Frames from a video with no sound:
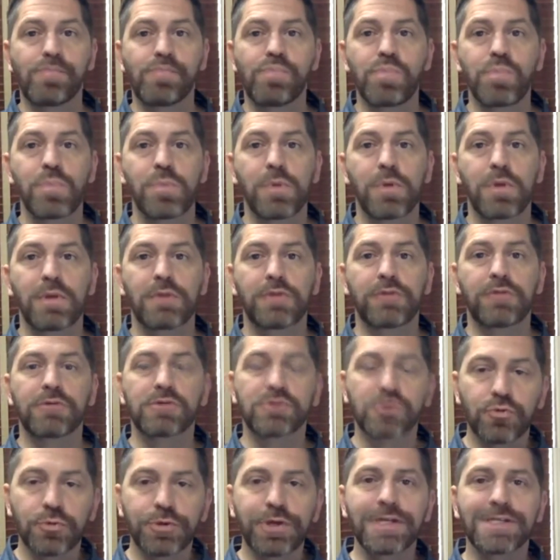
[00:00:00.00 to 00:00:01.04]
There's a
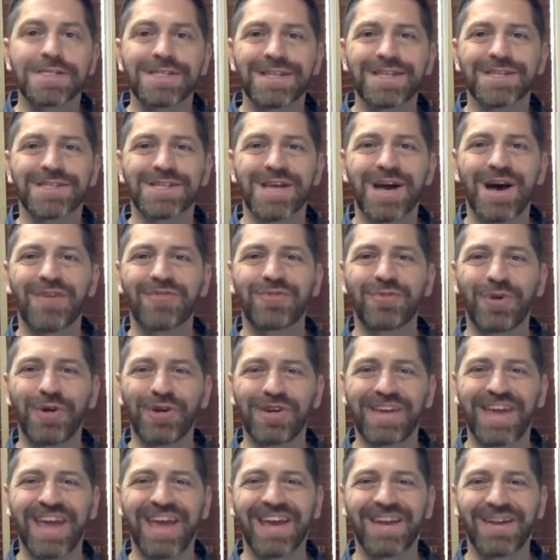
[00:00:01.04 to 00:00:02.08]
reason the software can't
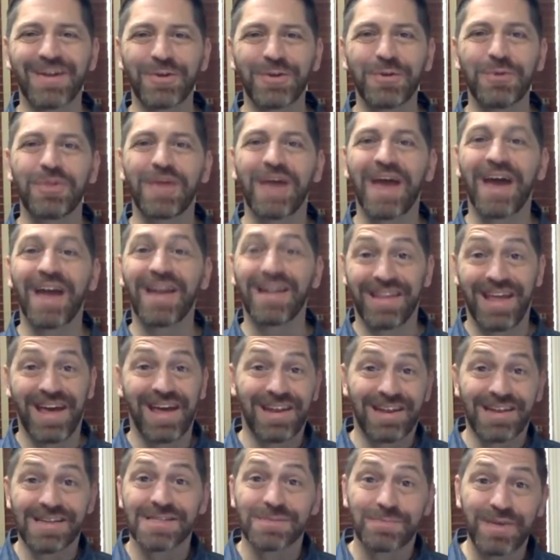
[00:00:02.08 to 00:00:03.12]
do that, and that is
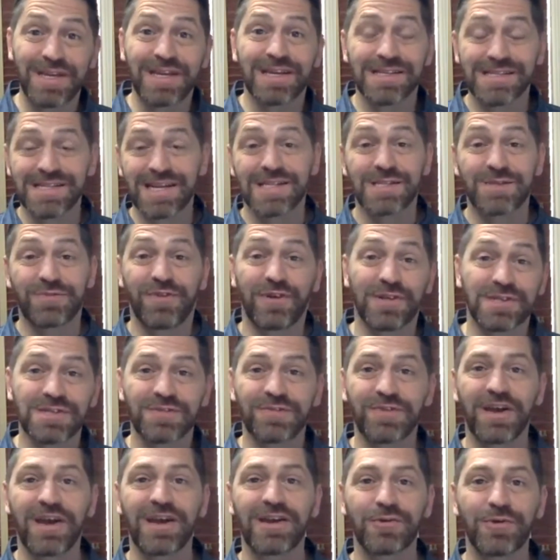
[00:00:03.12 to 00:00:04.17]
because that's falsifying
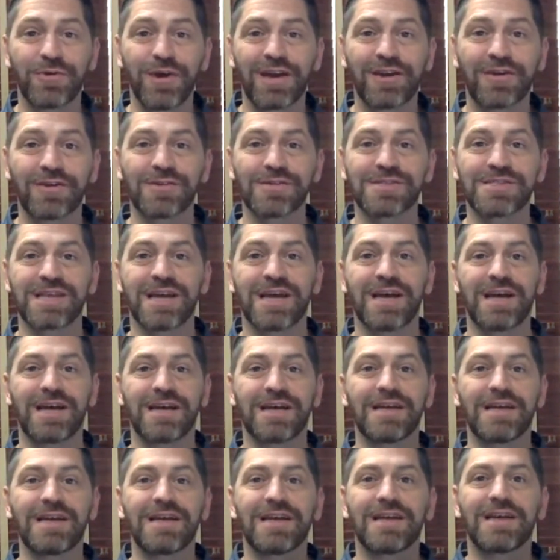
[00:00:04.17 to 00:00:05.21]
records.
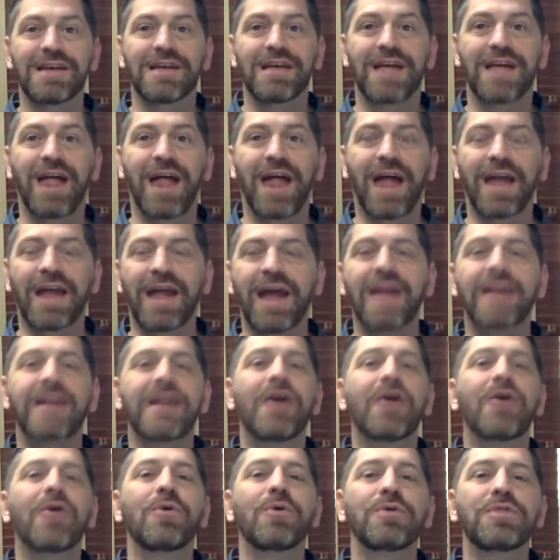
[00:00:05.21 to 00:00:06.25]
And I know
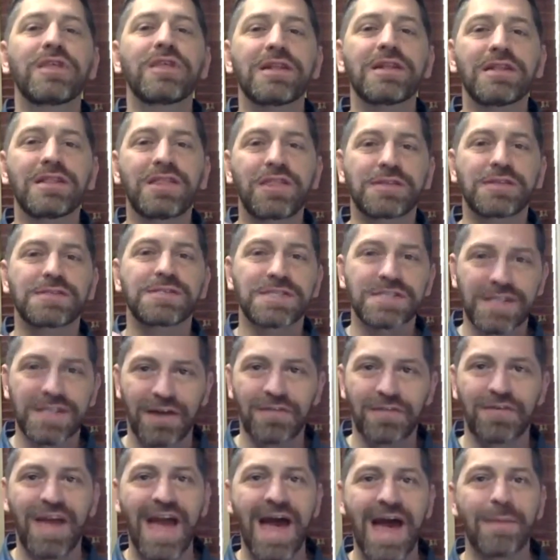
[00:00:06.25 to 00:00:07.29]
that stuff
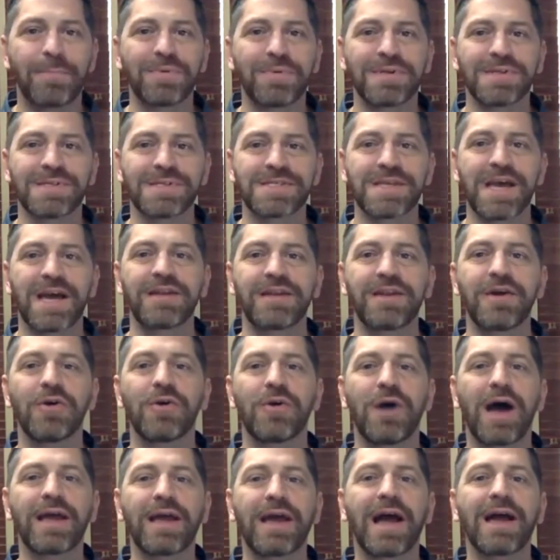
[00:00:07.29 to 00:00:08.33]
happens. I know, I
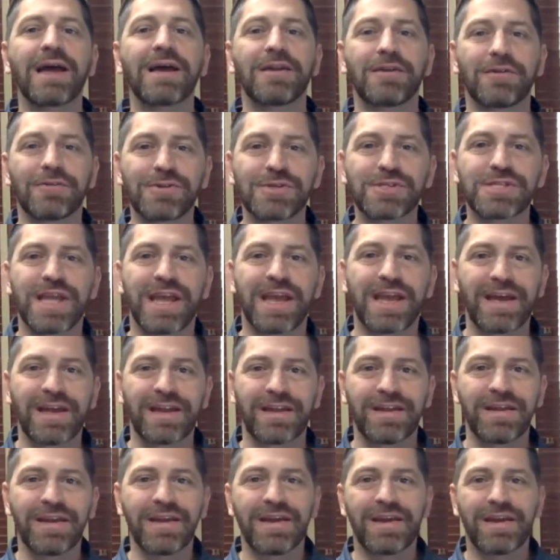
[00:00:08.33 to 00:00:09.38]
understand
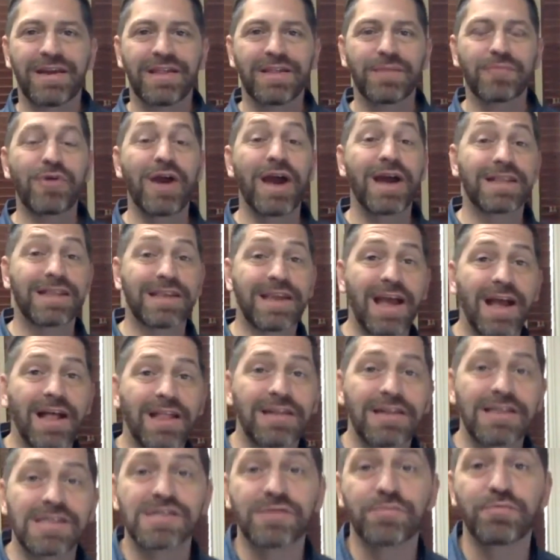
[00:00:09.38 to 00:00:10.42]
the practicalities of
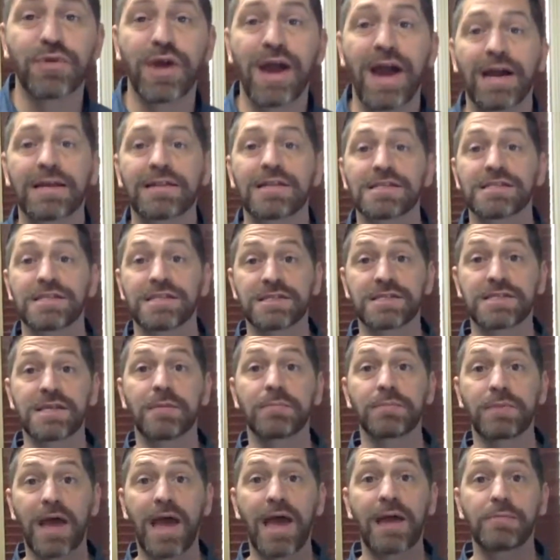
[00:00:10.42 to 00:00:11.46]
practice, and
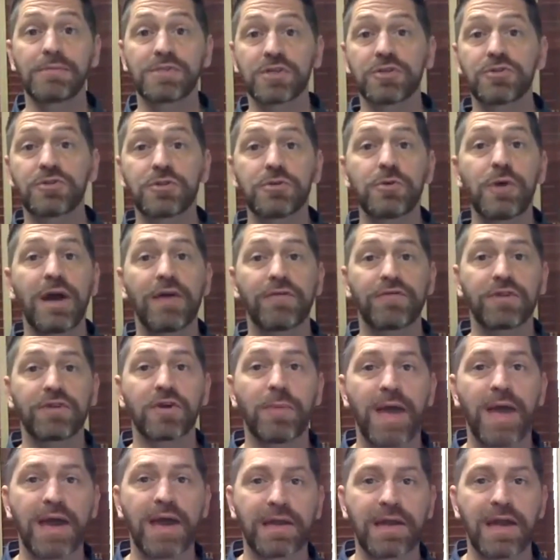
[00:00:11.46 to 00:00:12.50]
sometimes you do have to go back and
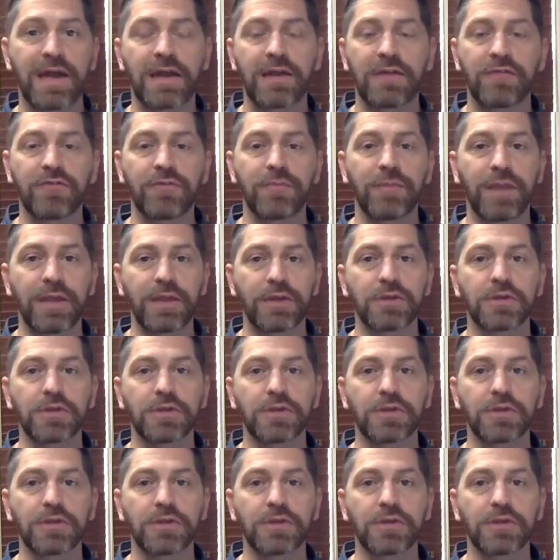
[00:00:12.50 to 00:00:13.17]
add information,